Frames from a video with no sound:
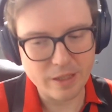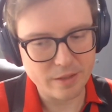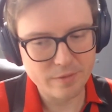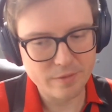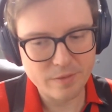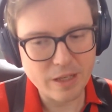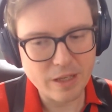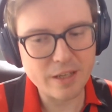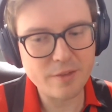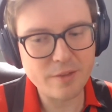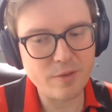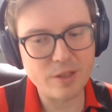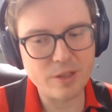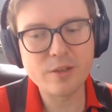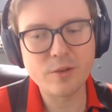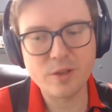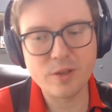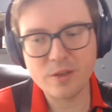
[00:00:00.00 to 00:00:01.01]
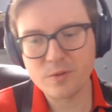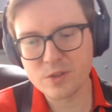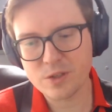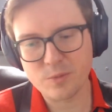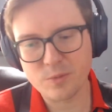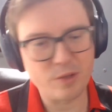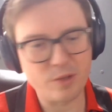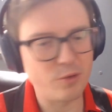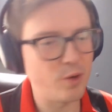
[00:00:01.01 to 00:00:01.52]
Yeah, and
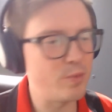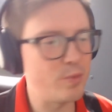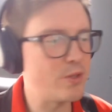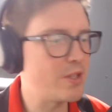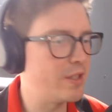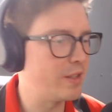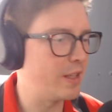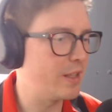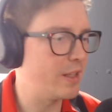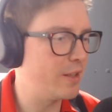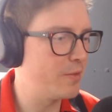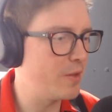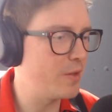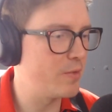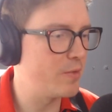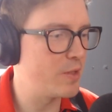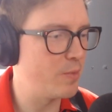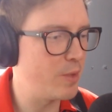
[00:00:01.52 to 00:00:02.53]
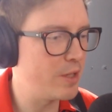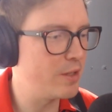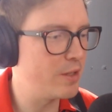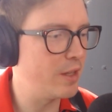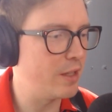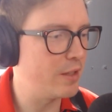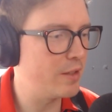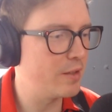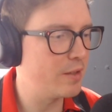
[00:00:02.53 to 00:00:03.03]
even someone like Robinson, if St
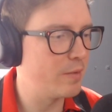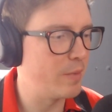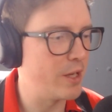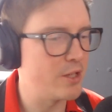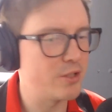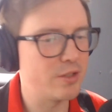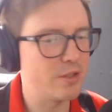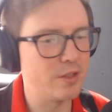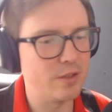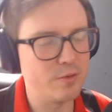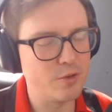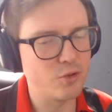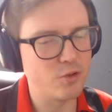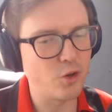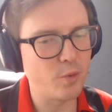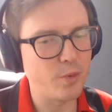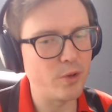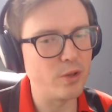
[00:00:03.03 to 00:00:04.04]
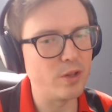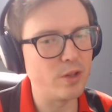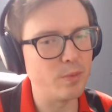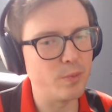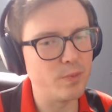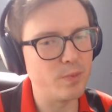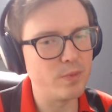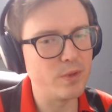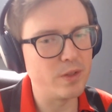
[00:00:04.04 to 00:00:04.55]
Mirren managed to drop out of
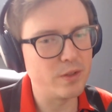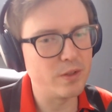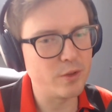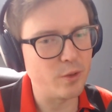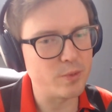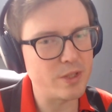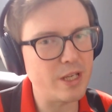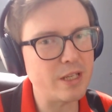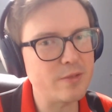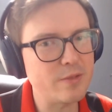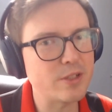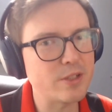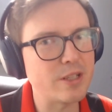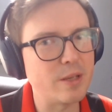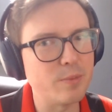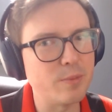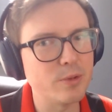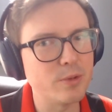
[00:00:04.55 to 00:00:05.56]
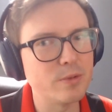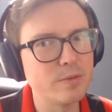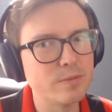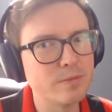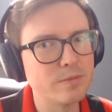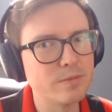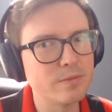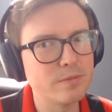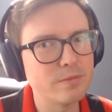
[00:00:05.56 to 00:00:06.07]
the top 6, for example,
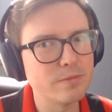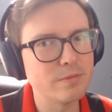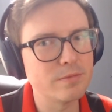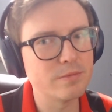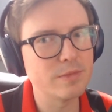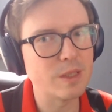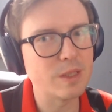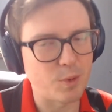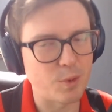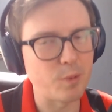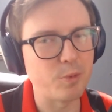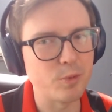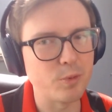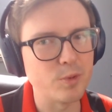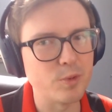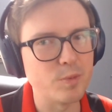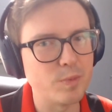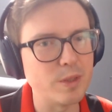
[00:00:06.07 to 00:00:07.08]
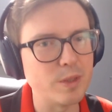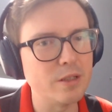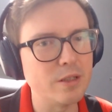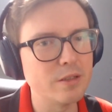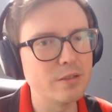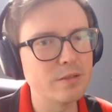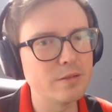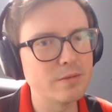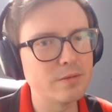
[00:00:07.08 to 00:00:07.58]
there probably would
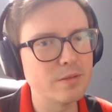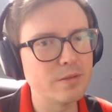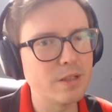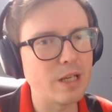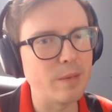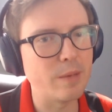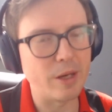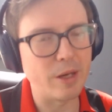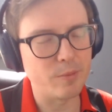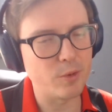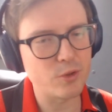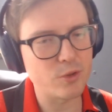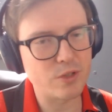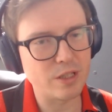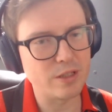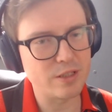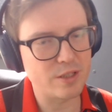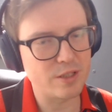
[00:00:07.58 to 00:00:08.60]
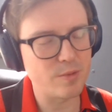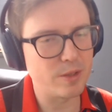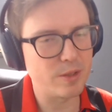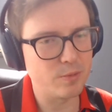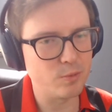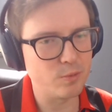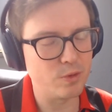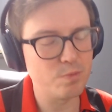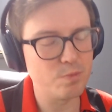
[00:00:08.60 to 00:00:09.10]
be. I mean, I'm not saying that St
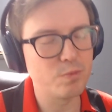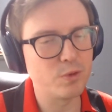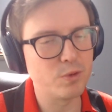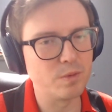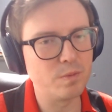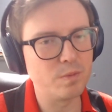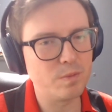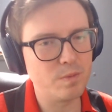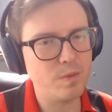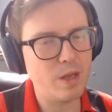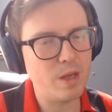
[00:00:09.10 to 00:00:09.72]
Mirren would.